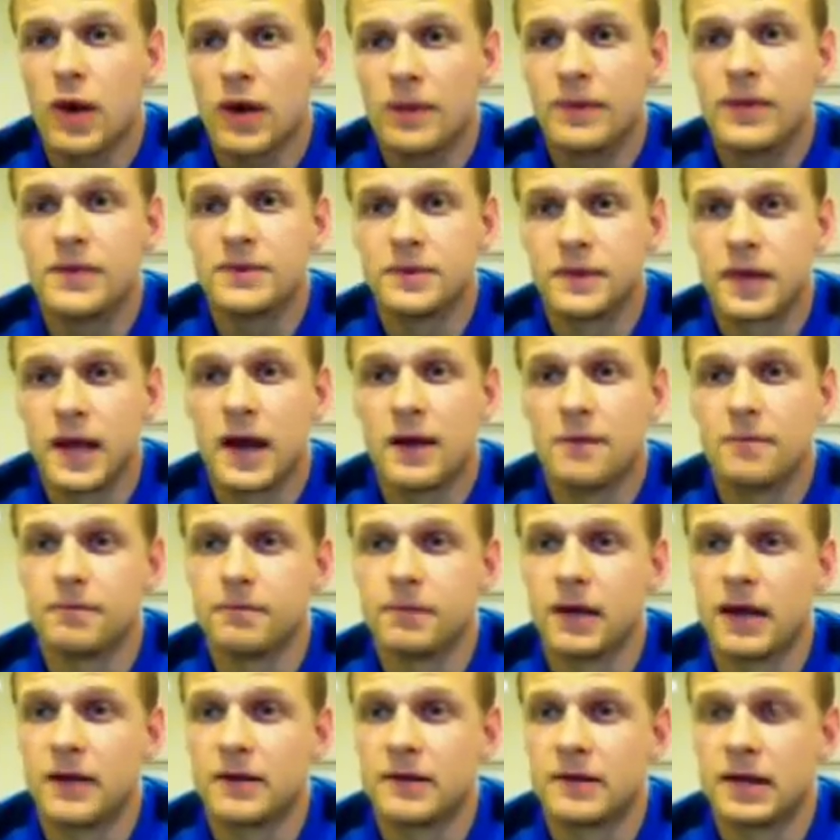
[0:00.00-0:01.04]
pleased with
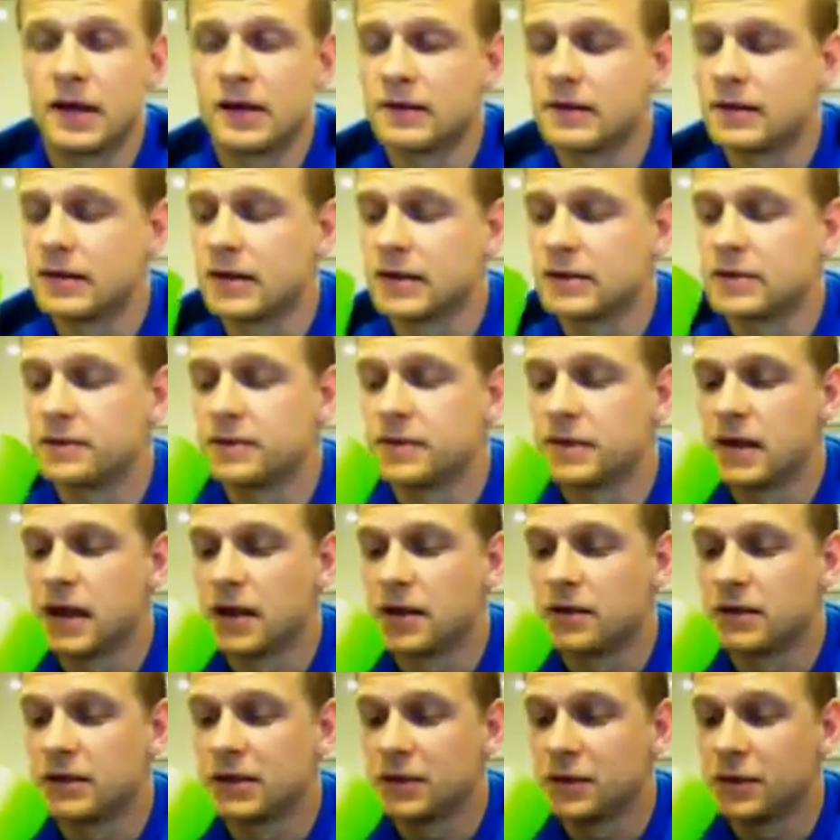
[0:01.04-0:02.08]
that. I think that's something that
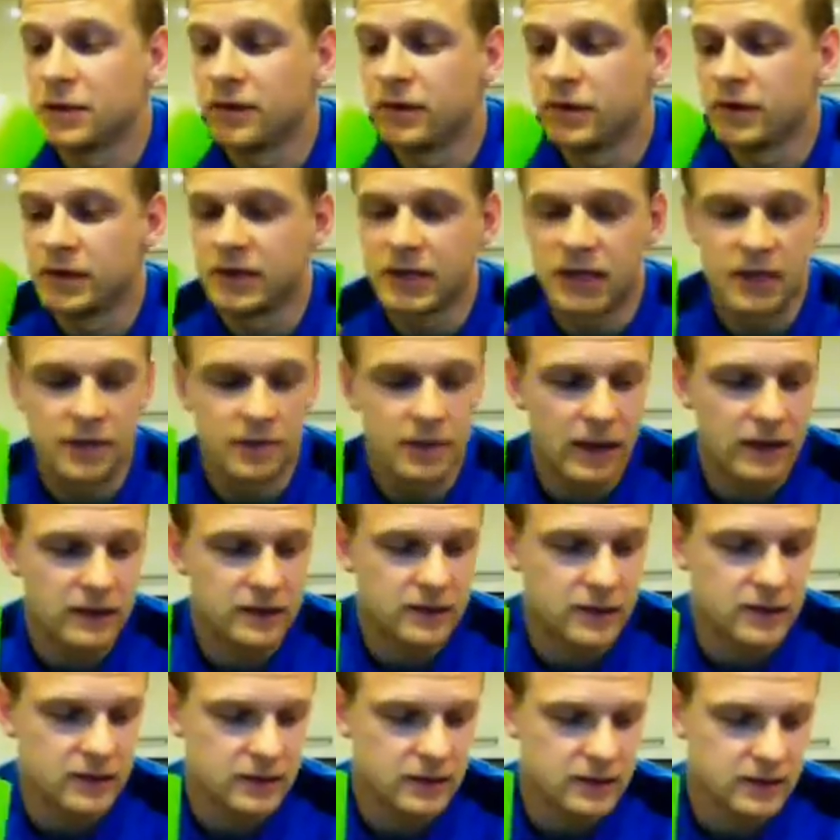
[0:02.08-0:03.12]
I could deal with on a daily
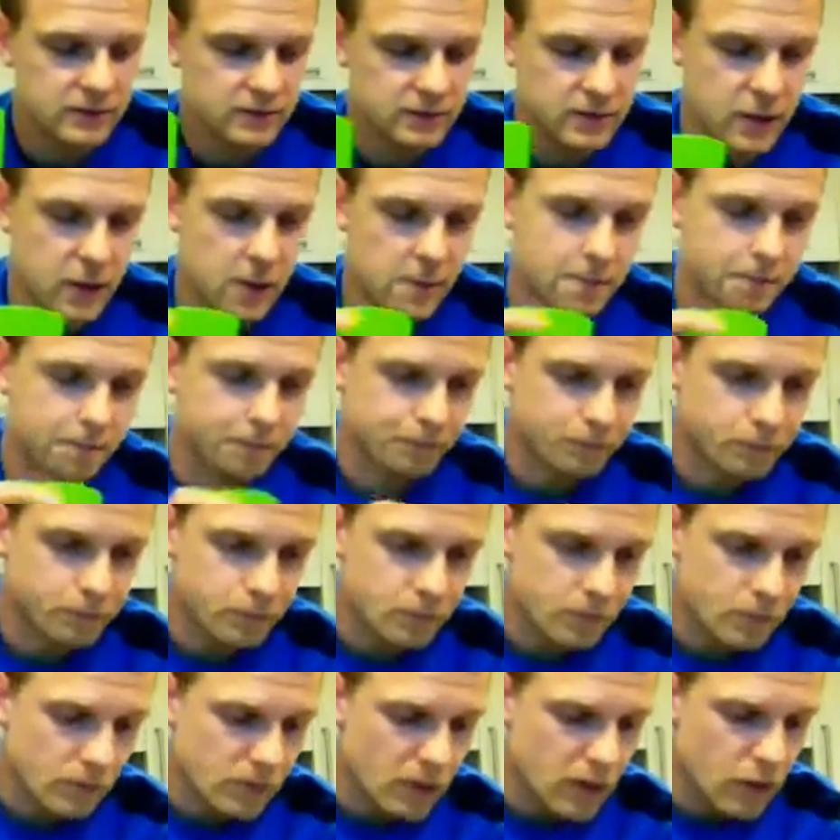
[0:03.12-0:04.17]
basis. So
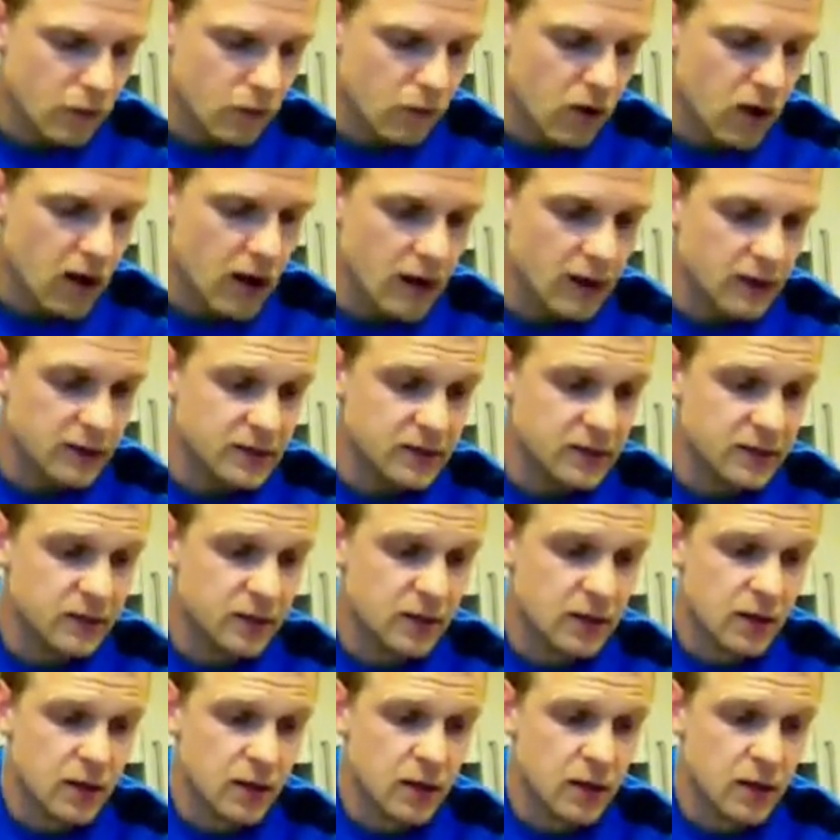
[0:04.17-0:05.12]
rice,